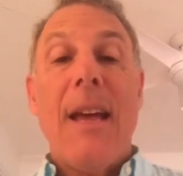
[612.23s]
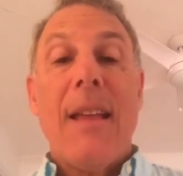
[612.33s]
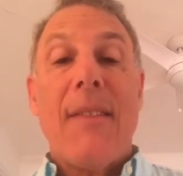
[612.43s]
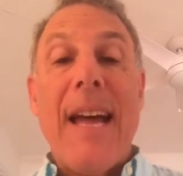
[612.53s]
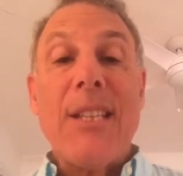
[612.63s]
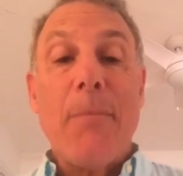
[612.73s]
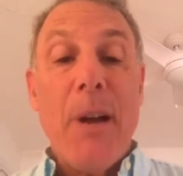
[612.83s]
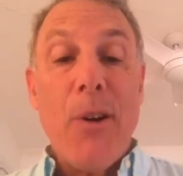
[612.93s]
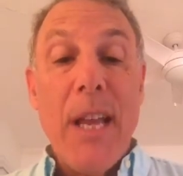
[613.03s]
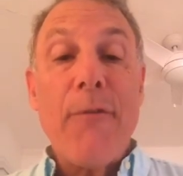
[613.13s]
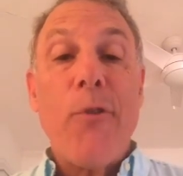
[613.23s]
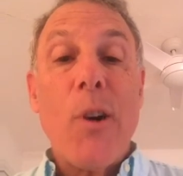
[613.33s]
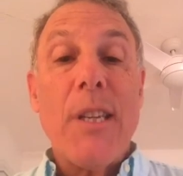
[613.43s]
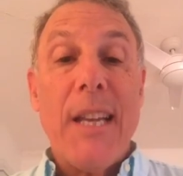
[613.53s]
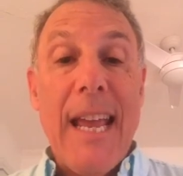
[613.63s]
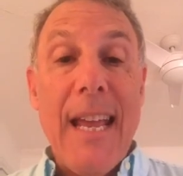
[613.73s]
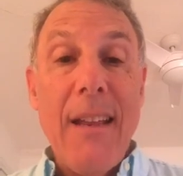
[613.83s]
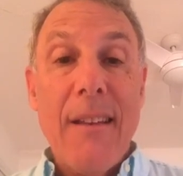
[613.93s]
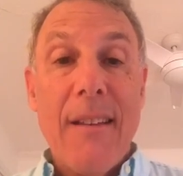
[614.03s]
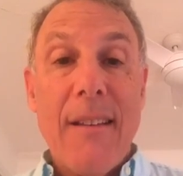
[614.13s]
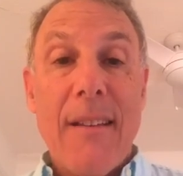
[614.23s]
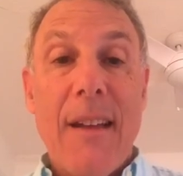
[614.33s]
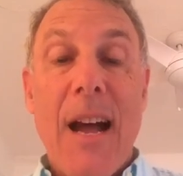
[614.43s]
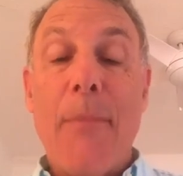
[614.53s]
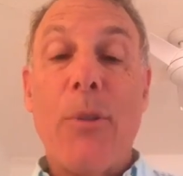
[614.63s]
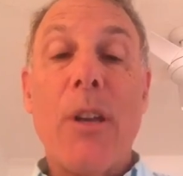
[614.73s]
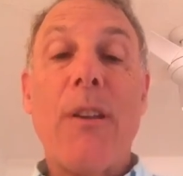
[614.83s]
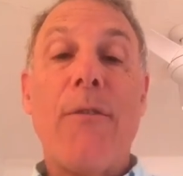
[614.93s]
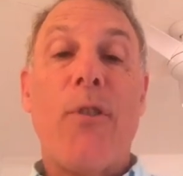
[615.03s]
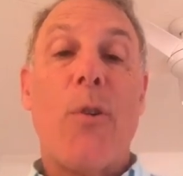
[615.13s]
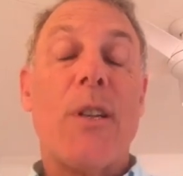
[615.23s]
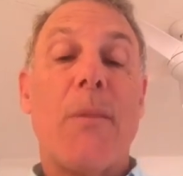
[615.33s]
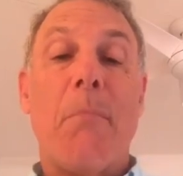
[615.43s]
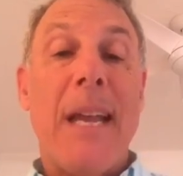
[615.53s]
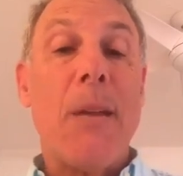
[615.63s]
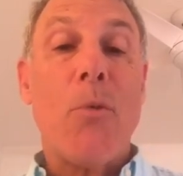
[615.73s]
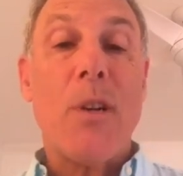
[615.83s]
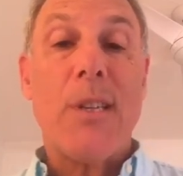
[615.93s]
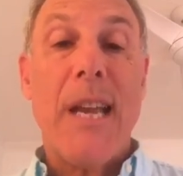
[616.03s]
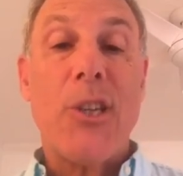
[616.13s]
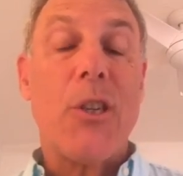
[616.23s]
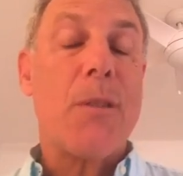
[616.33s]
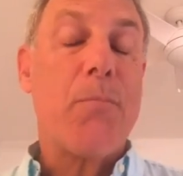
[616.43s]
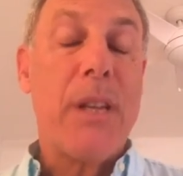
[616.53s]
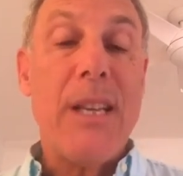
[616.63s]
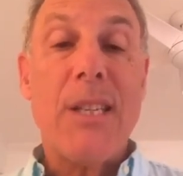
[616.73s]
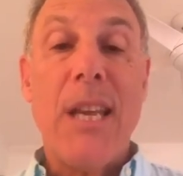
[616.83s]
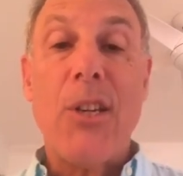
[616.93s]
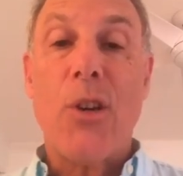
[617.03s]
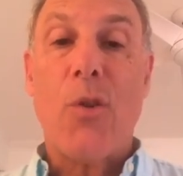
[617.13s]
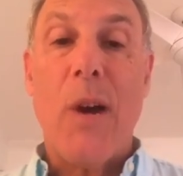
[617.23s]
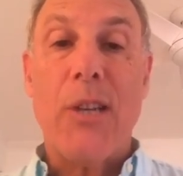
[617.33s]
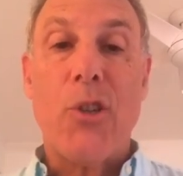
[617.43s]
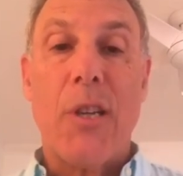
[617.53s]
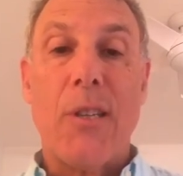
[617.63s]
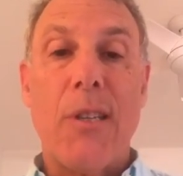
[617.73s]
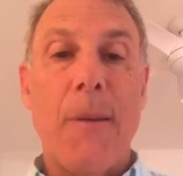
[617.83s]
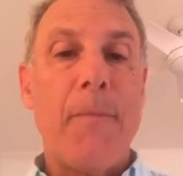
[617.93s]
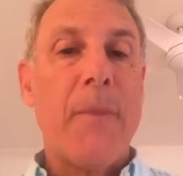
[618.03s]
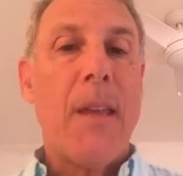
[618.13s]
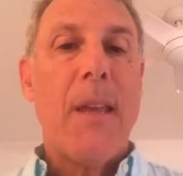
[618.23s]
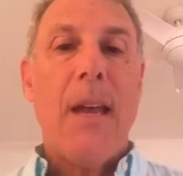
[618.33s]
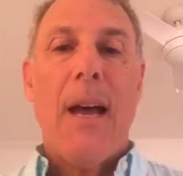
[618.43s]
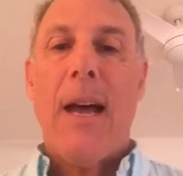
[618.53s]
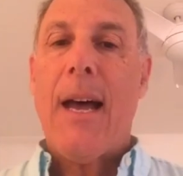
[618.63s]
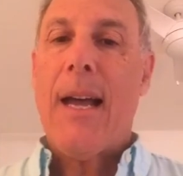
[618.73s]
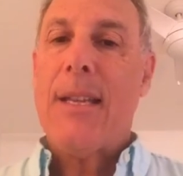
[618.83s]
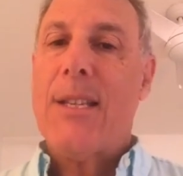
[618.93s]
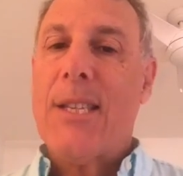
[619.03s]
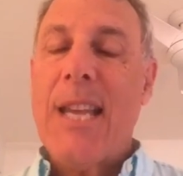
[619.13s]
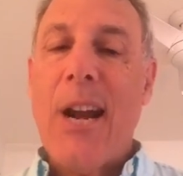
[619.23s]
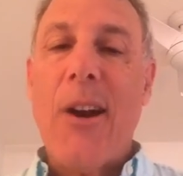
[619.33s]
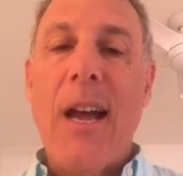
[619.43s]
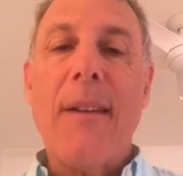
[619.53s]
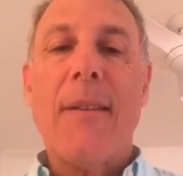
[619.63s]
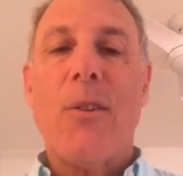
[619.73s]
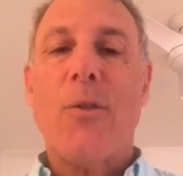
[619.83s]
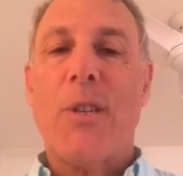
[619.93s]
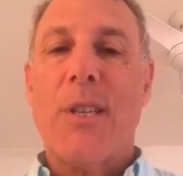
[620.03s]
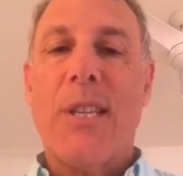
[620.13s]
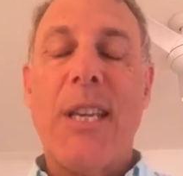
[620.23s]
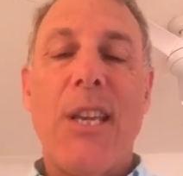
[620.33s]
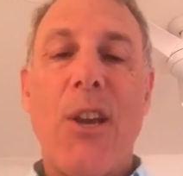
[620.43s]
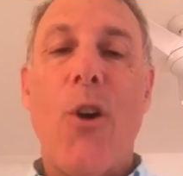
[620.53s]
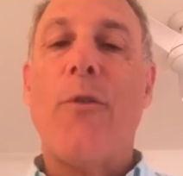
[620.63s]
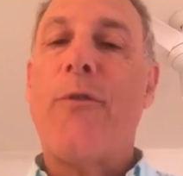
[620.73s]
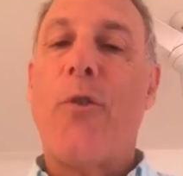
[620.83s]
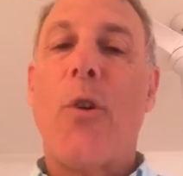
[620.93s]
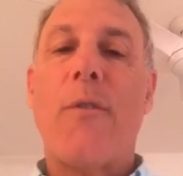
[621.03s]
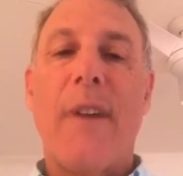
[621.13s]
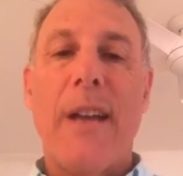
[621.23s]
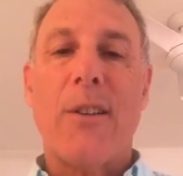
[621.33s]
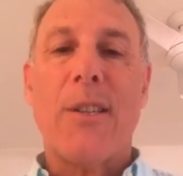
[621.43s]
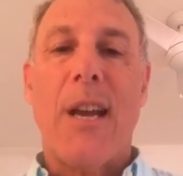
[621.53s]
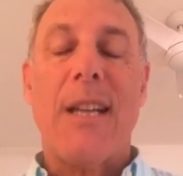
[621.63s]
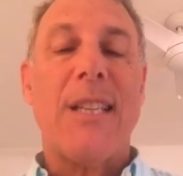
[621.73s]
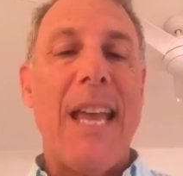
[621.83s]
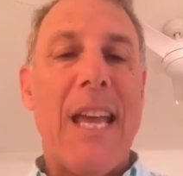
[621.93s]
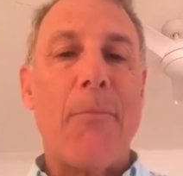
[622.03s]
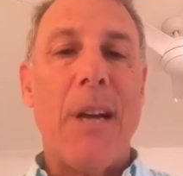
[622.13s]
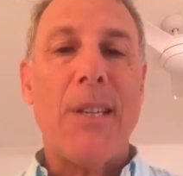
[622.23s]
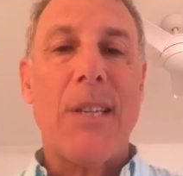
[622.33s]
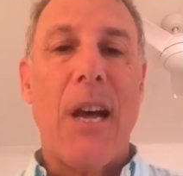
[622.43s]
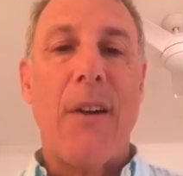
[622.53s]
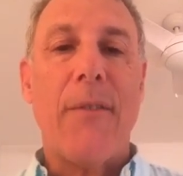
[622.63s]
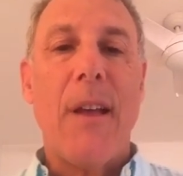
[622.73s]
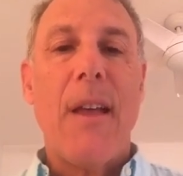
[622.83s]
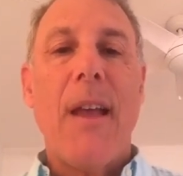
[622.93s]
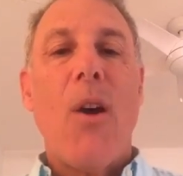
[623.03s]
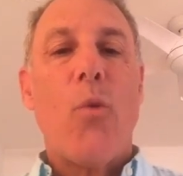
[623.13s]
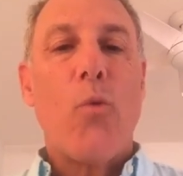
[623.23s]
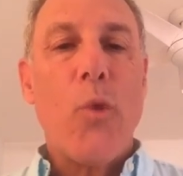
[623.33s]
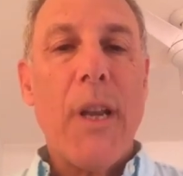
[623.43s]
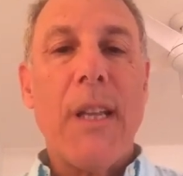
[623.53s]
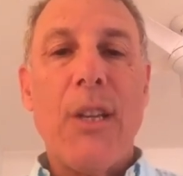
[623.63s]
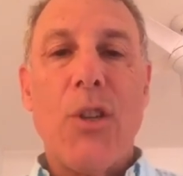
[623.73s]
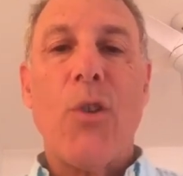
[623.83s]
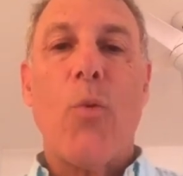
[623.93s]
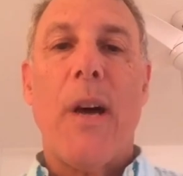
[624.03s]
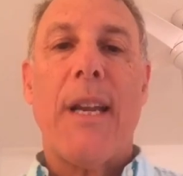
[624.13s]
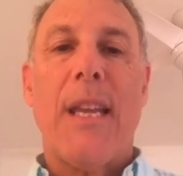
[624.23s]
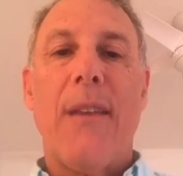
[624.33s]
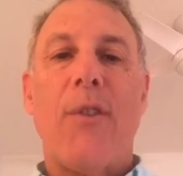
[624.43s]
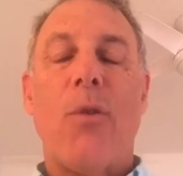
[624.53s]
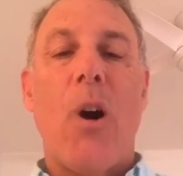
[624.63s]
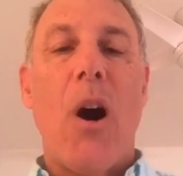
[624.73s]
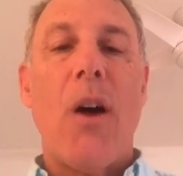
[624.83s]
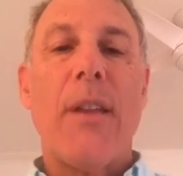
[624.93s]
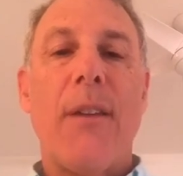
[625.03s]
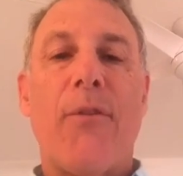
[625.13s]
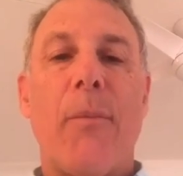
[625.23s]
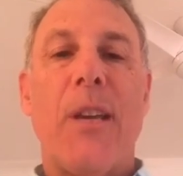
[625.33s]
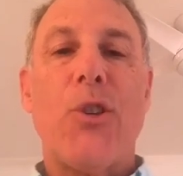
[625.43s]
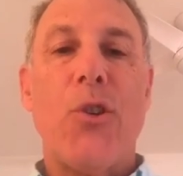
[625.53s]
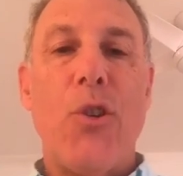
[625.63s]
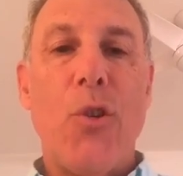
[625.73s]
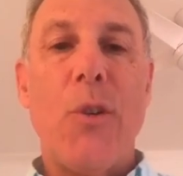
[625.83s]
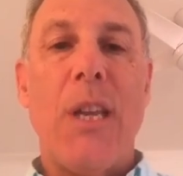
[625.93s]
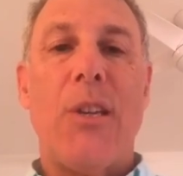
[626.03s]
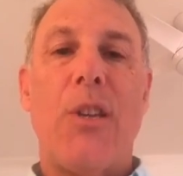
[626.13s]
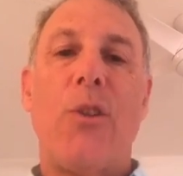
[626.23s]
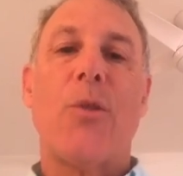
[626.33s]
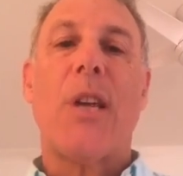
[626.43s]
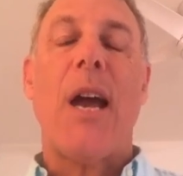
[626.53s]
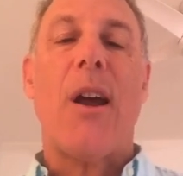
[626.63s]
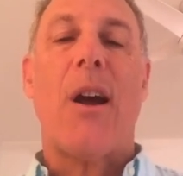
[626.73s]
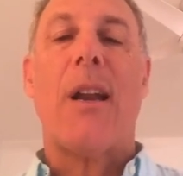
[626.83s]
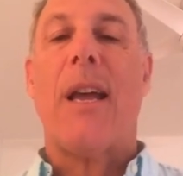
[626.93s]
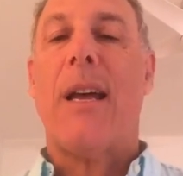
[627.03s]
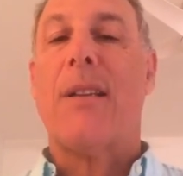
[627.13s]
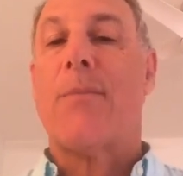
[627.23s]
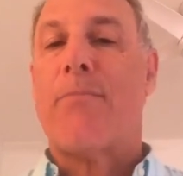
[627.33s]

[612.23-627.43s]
That's about it for today. I'm looking forward to many more sessions. Please send your questions. Sarah, who's the CEO for Vital Signs, and myself really do want to give you all the information you need to use iHeart as